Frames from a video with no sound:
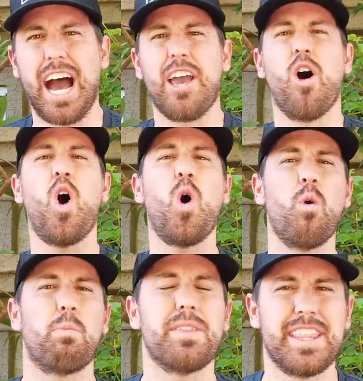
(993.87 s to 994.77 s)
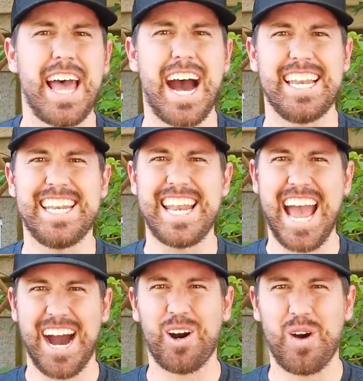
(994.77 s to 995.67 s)
I hope that
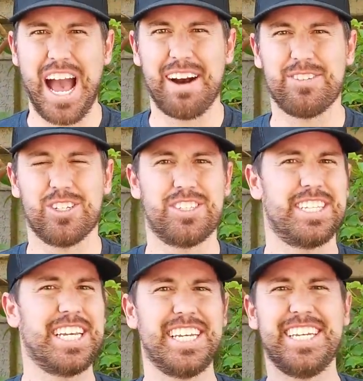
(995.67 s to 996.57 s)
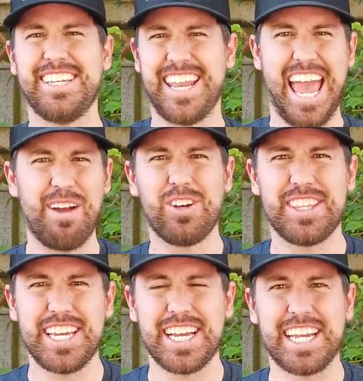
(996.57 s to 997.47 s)
now, after seeing
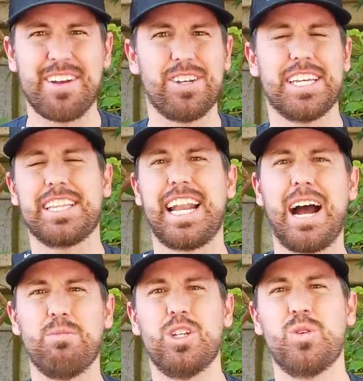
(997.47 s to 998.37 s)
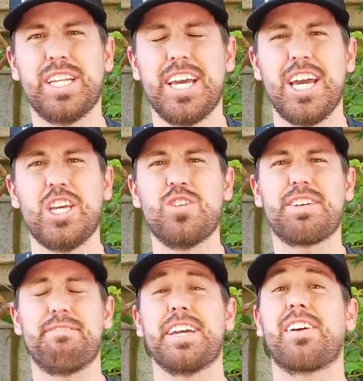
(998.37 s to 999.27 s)
everything that I'm doing, you
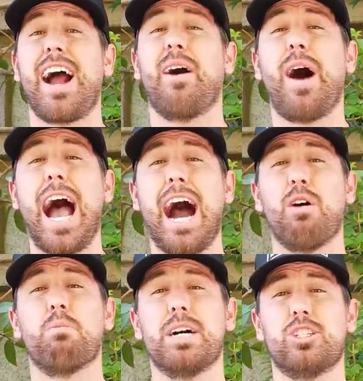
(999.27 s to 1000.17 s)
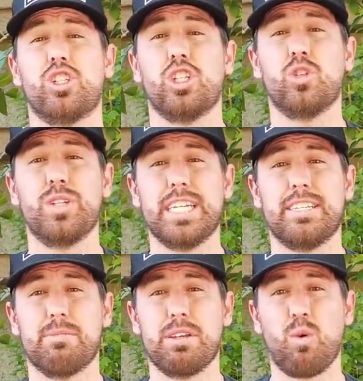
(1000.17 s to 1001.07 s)
can figure out how much you
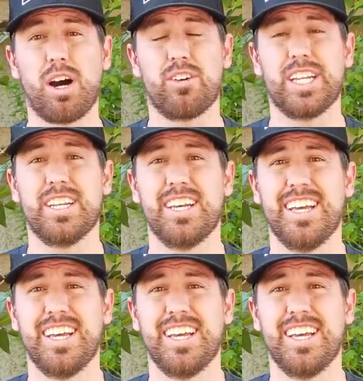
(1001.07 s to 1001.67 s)
need to be watering.